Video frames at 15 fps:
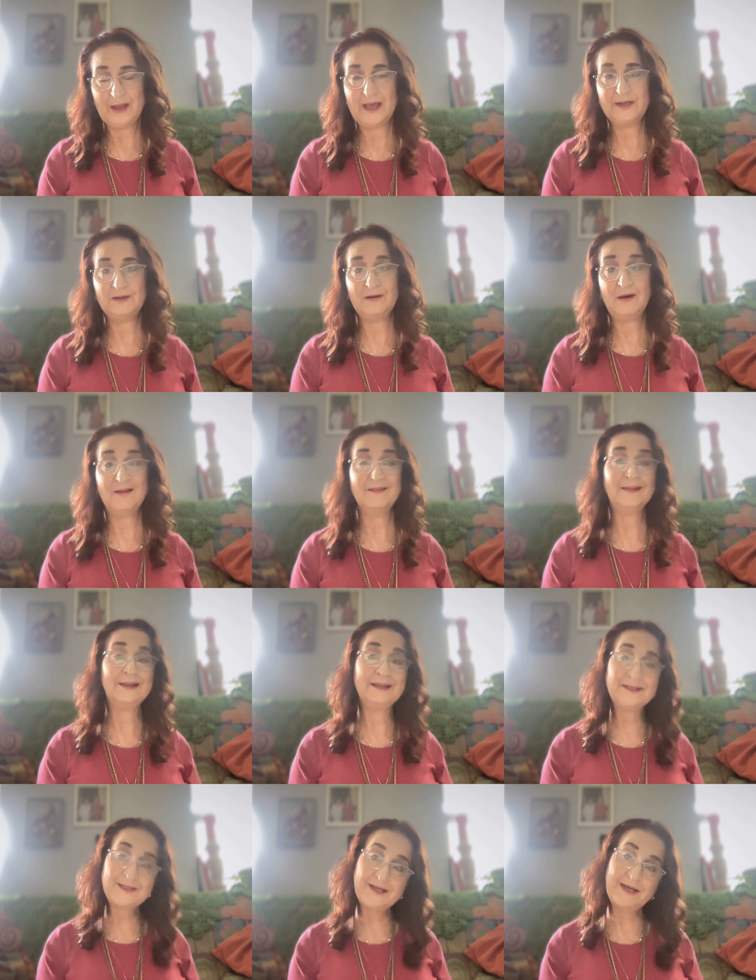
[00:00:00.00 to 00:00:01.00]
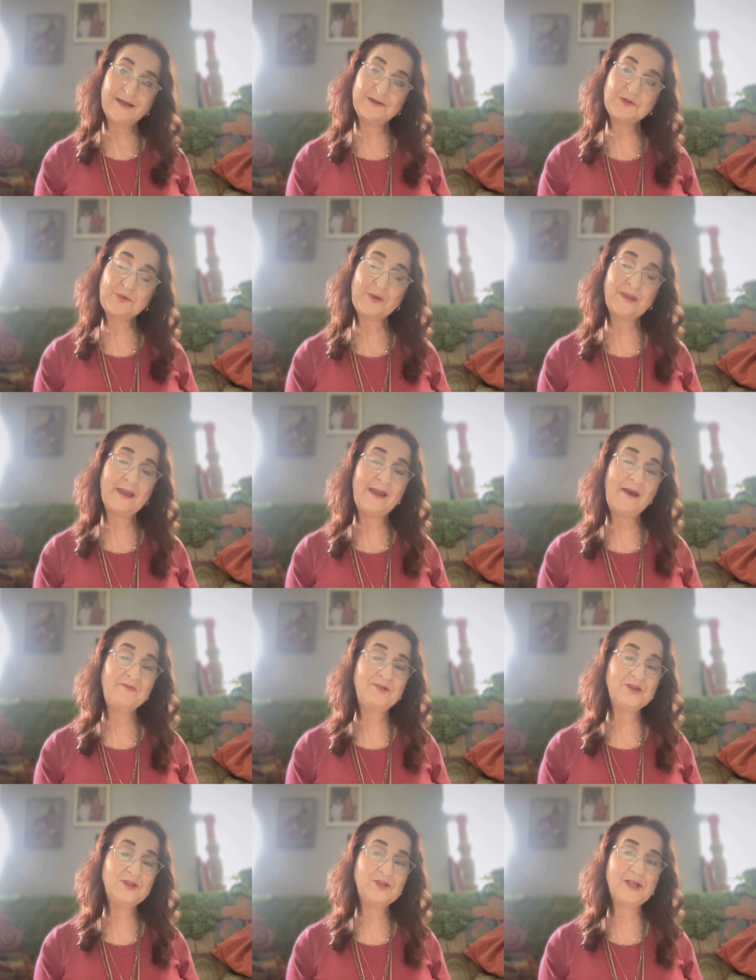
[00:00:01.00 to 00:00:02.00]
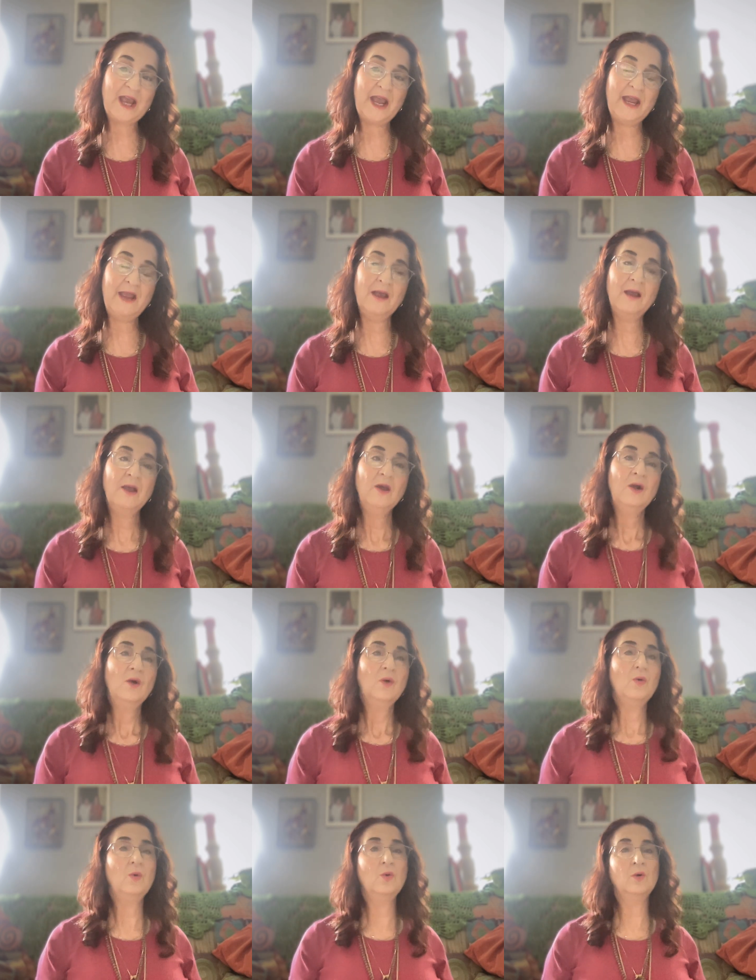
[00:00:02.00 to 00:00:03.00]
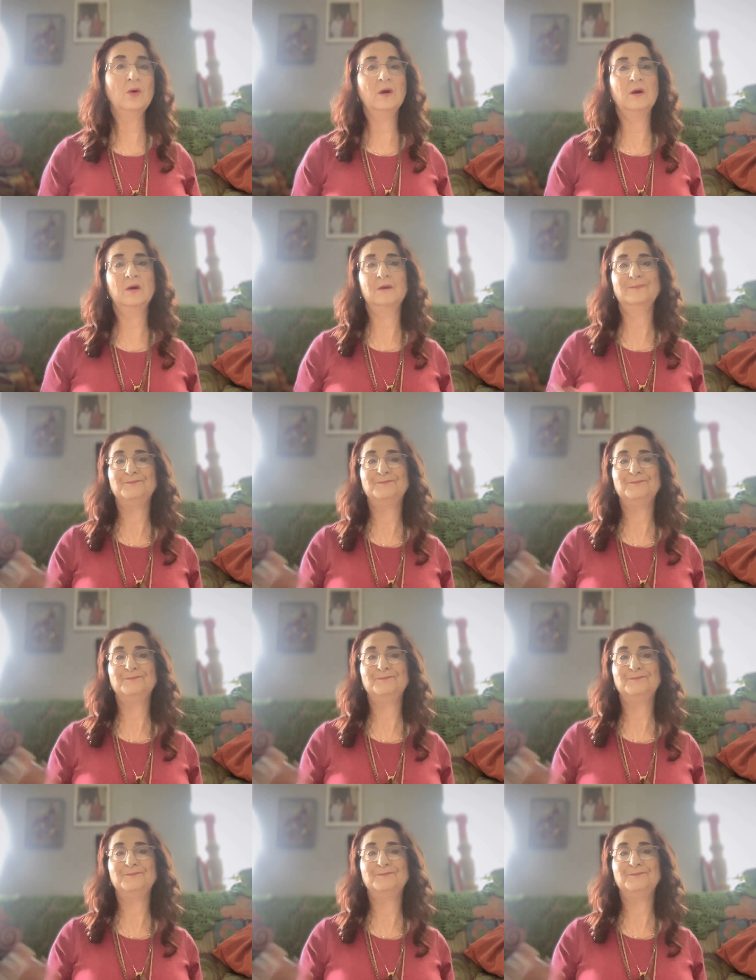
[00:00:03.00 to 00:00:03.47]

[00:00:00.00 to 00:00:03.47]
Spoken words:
and not listening to what they have to say, or